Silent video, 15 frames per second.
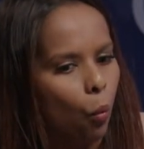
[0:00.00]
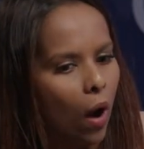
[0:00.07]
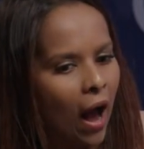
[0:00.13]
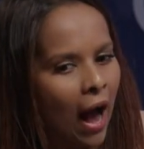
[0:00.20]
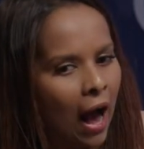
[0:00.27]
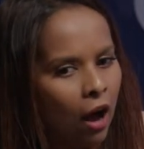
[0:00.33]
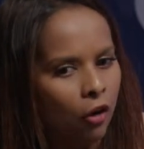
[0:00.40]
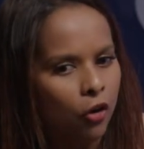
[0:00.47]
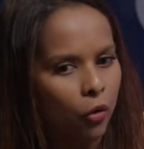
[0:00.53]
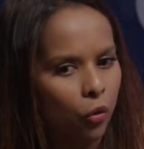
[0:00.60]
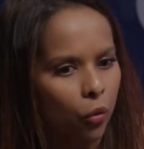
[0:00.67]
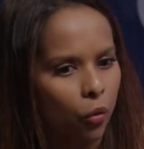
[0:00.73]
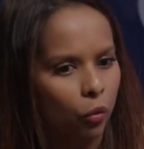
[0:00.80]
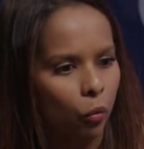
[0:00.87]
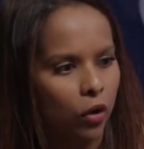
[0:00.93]
How do
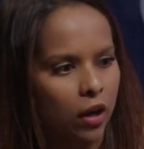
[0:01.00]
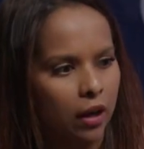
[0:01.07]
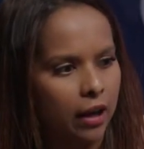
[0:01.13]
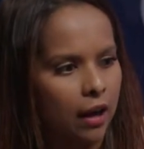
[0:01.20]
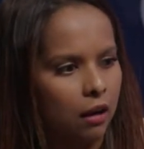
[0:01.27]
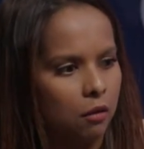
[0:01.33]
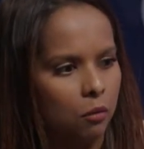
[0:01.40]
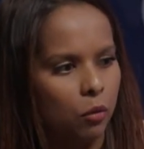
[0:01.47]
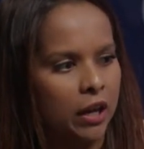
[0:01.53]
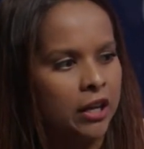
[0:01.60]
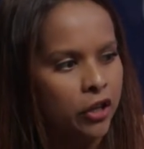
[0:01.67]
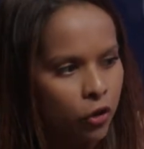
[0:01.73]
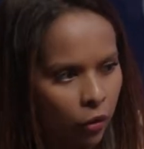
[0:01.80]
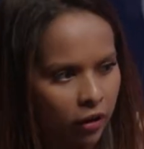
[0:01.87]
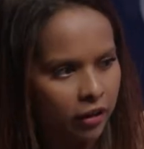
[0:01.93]
in
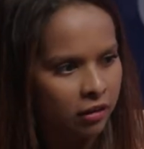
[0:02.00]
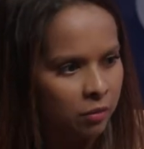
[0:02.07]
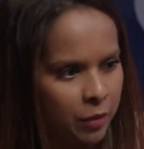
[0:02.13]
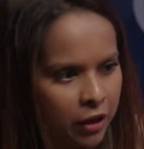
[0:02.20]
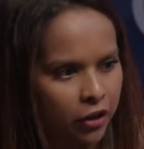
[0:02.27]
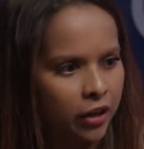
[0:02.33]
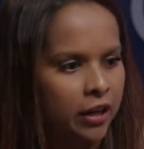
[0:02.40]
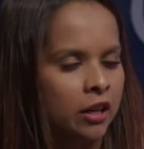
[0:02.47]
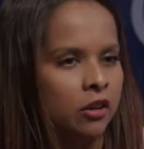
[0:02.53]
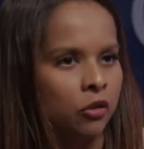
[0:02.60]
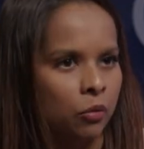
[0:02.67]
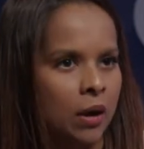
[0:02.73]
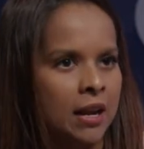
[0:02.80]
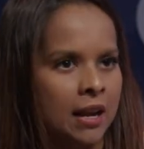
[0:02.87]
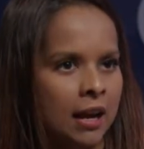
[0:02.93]
your experience
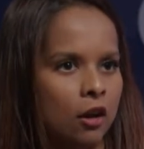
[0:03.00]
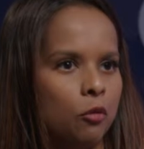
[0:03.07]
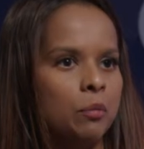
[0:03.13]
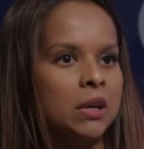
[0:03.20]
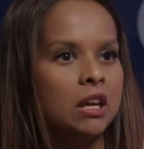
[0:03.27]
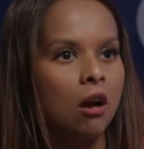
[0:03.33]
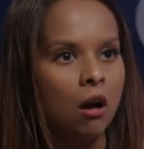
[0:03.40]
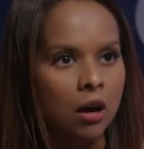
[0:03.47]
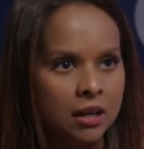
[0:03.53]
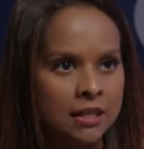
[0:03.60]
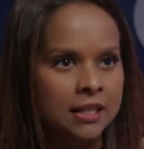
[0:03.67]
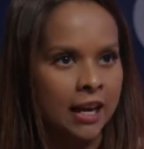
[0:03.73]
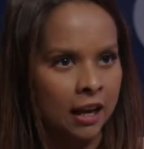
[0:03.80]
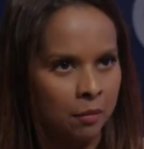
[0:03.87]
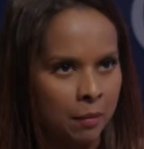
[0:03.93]
right now beyond
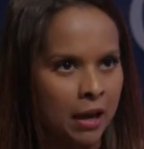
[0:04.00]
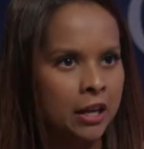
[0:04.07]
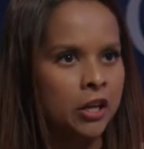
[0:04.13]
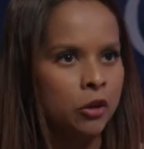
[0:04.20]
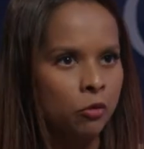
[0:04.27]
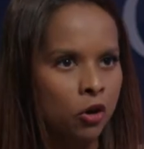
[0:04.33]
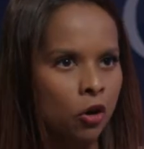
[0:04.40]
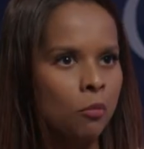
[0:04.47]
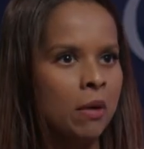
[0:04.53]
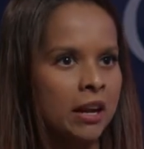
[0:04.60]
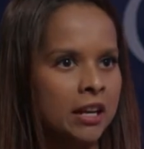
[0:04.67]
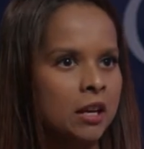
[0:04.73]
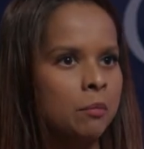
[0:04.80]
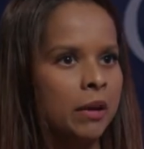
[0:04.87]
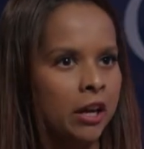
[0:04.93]
techmet you know
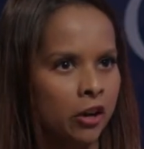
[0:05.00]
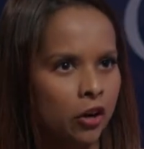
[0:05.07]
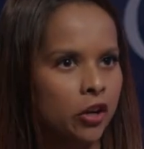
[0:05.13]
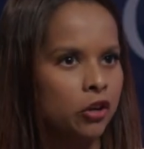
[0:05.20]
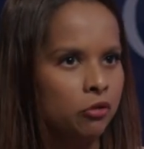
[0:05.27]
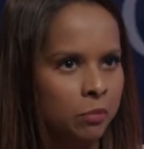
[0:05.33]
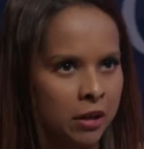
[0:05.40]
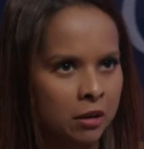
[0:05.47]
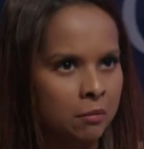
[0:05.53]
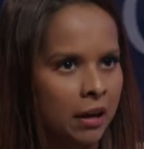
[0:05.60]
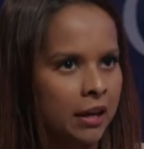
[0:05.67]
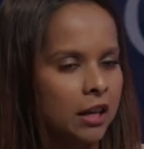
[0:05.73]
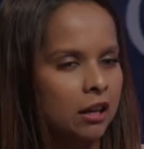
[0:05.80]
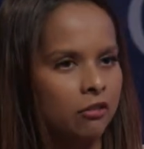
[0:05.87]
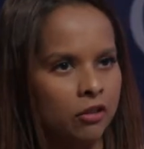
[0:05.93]
mining bigger you've been in
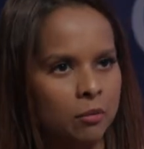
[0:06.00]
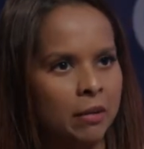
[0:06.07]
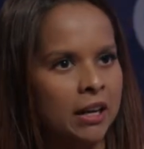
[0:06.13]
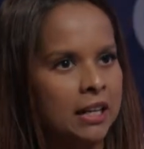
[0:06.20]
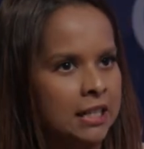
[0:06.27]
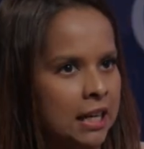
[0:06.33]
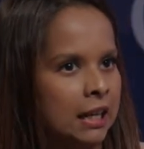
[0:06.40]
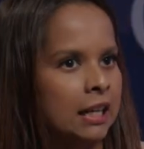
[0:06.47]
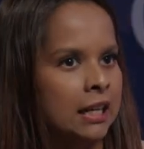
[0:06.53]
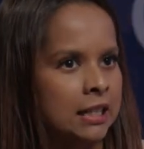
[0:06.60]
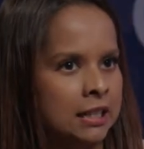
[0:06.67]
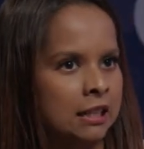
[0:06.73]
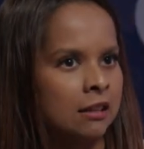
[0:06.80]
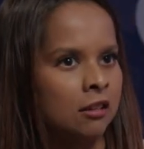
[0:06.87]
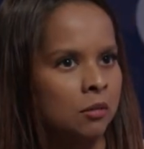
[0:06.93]
mining for many
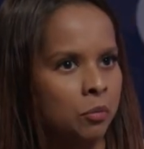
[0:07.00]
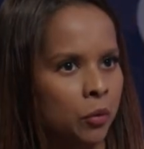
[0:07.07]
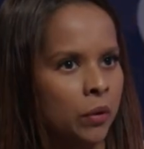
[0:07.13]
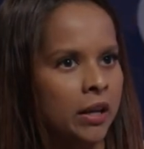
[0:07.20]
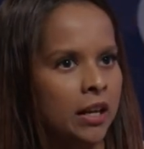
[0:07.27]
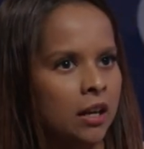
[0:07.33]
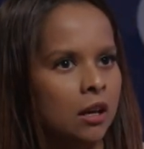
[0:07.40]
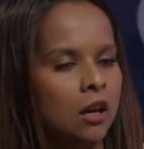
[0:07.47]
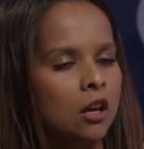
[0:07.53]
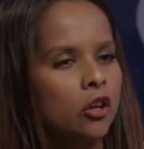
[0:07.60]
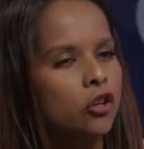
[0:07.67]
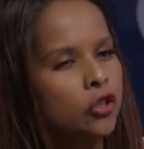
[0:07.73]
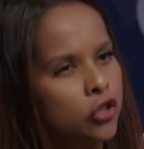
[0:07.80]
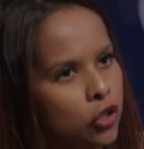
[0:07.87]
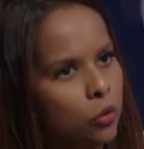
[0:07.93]
decades at this point
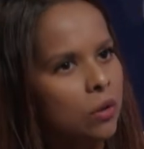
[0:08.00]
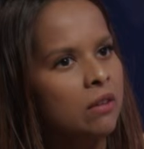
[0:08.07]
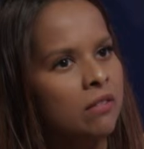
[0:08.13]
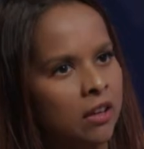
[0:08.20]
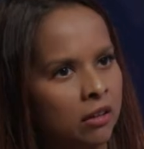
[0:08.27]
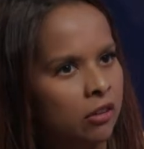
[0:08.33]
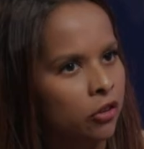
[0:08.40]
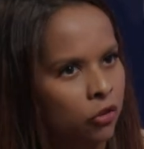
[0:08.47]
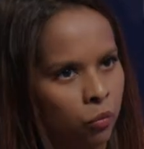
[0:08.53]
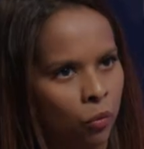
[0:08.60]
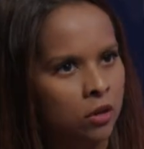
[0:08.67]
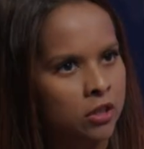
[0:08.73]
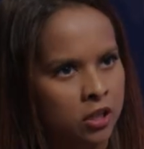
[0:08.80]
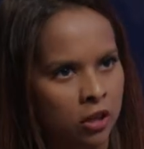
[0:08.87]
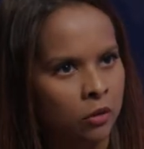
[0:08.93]
do investors
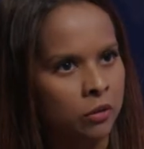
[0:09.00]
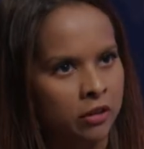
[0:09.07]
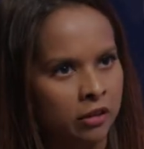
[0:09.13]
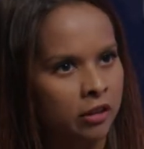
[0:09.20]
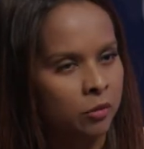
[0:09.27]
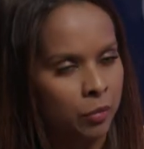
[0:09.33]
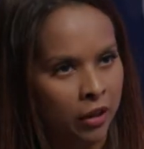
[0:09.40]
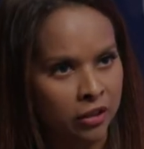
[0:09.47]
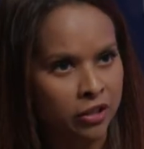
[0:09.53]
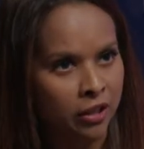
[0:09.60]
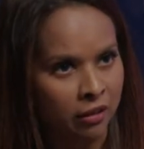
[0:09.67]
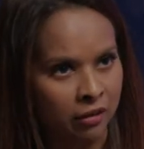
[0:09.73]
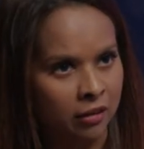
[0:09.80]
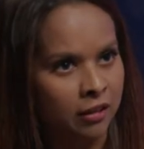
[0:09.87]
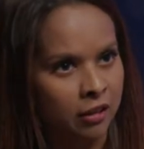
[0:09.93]
want to go into these
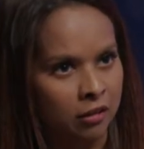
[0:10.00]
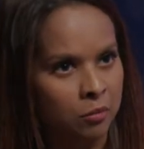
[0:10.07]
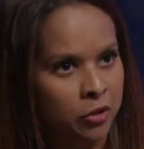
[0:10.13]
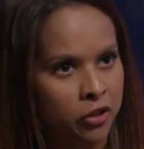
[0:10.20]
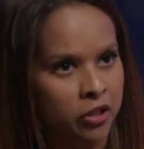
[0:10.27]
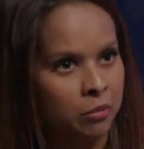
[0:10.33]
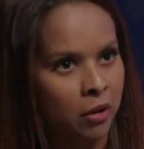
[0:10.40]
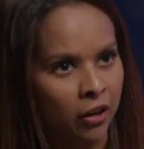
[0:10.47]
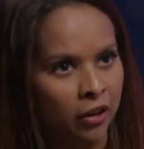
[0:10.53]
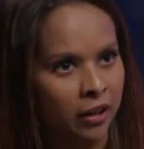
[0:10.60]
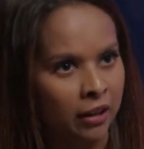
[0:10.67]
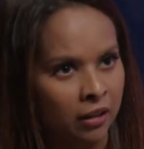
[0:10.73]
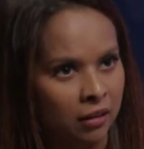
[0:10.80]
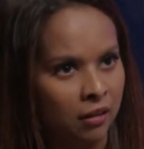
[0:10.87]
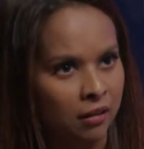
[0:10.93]
projects in these emerging
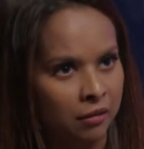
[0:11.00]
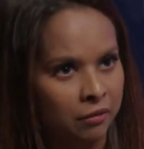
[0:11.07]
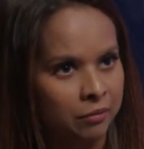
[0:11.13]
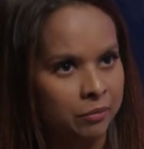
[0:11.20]
markets